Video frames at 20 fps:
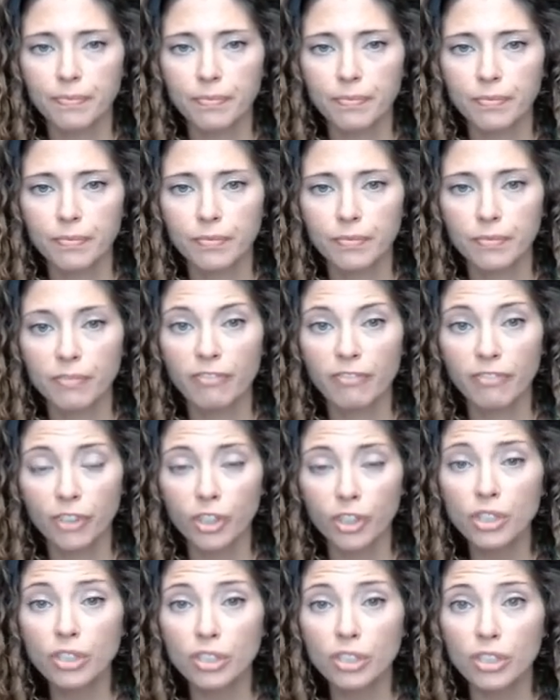
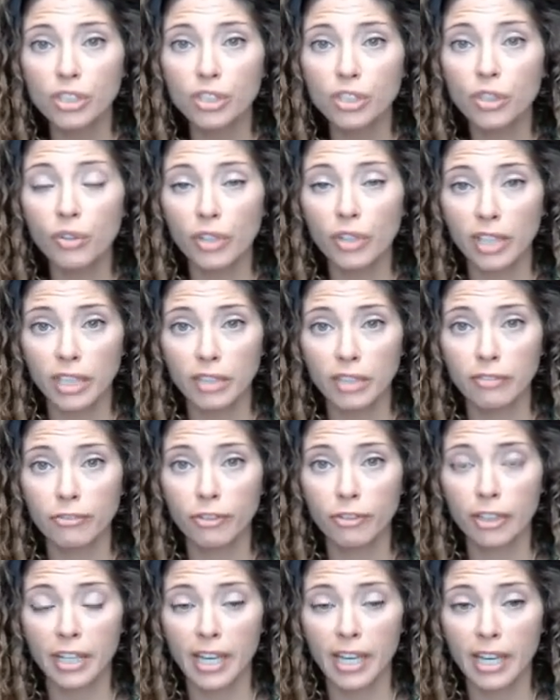First, to screen for
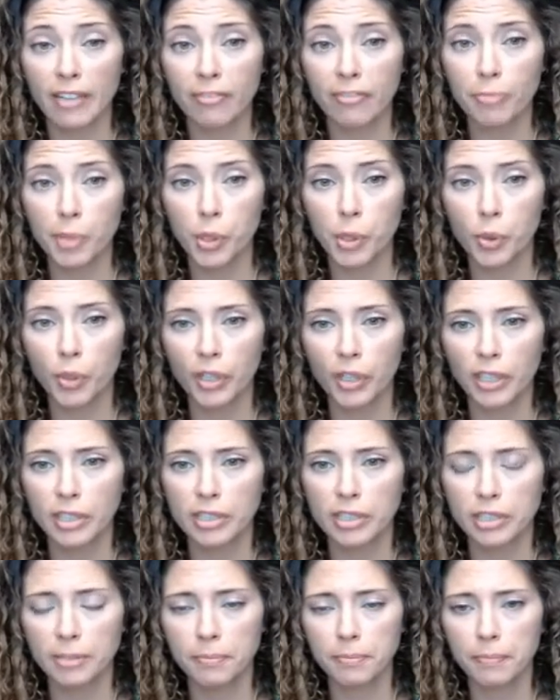an AFB
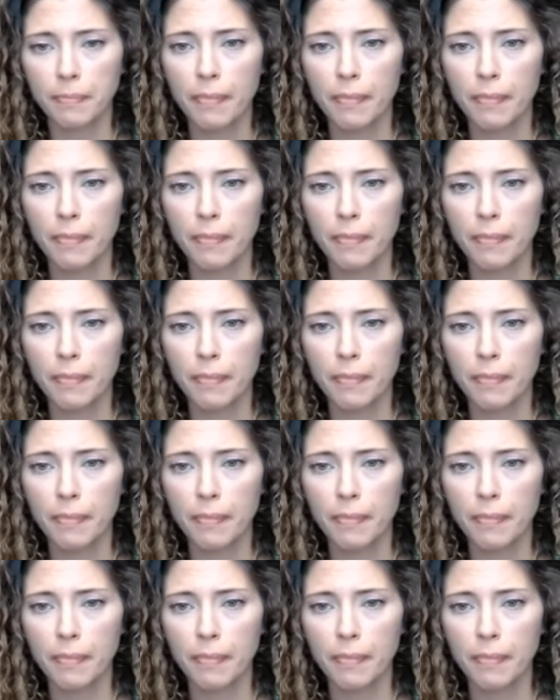organism,